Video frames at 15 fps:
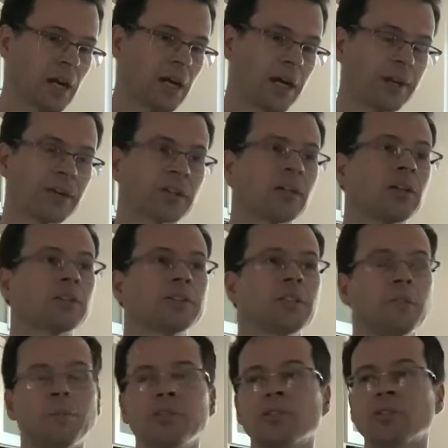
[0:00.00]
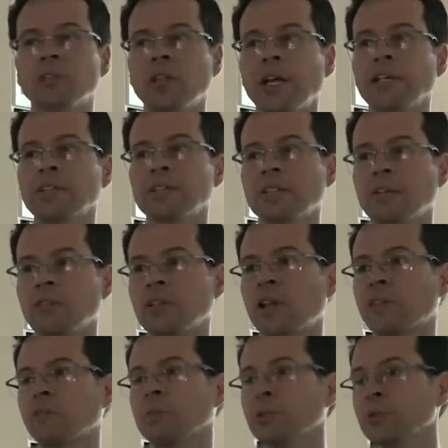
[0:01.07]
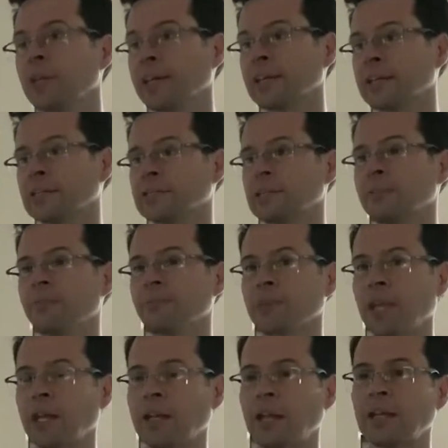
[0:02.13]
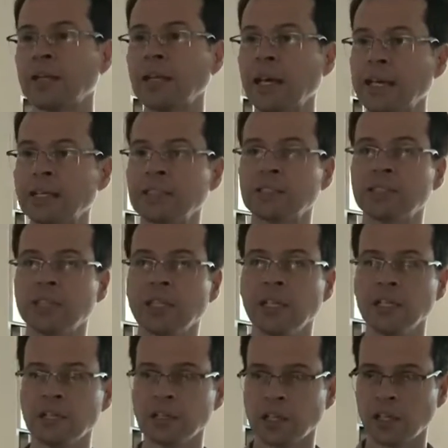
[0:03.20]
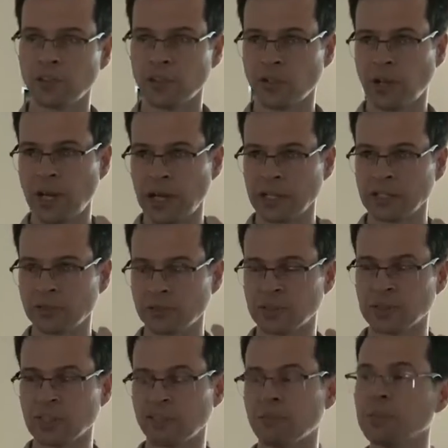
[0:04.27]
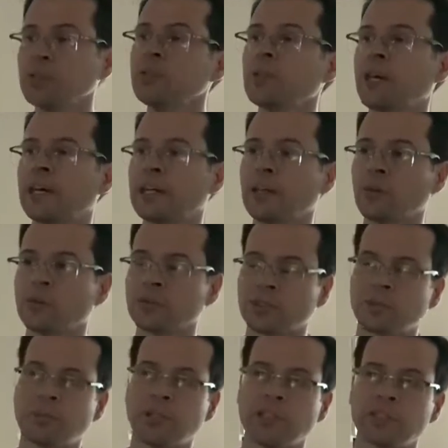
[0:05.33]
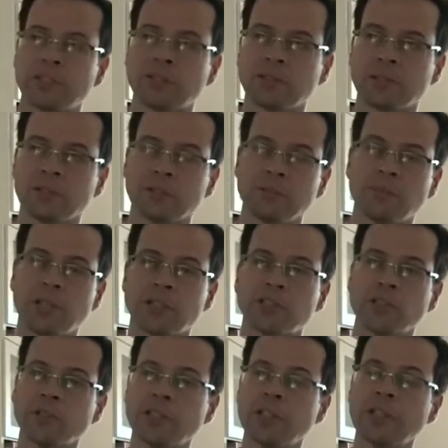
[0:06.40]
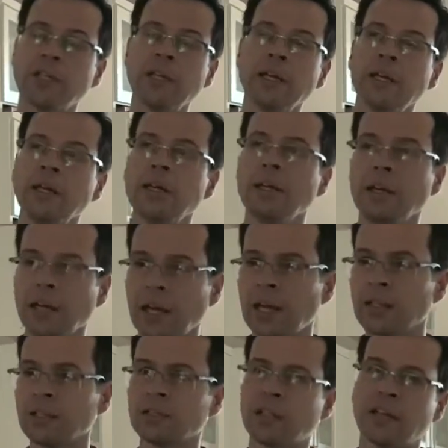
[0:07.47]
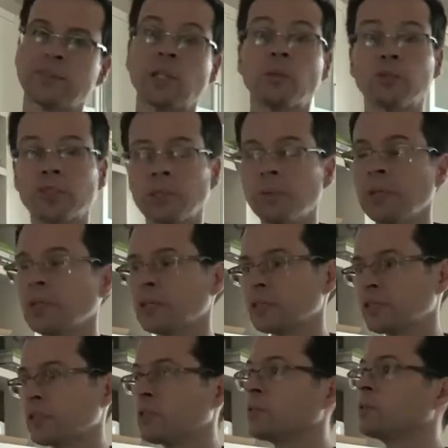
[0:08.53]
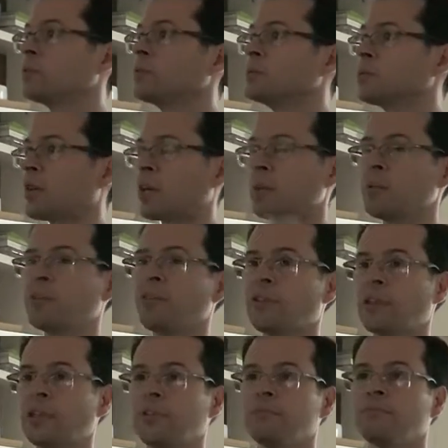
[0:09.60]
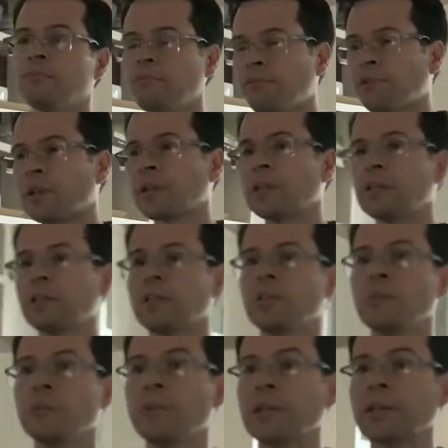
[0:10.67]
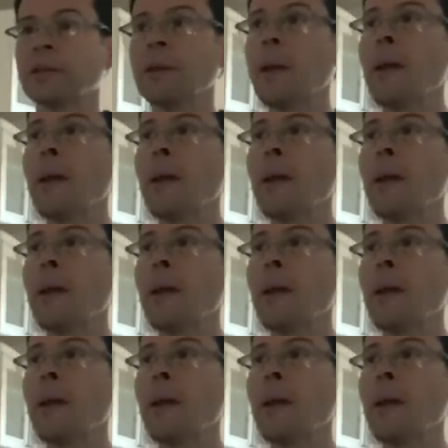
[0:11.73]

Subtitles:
higher color temperature lights have a lot of blue light content. And at night, if your eyes receive blue light, it will suppress melatonin and you'll have trouble sleeping. And so we try to be very friendly to the human being.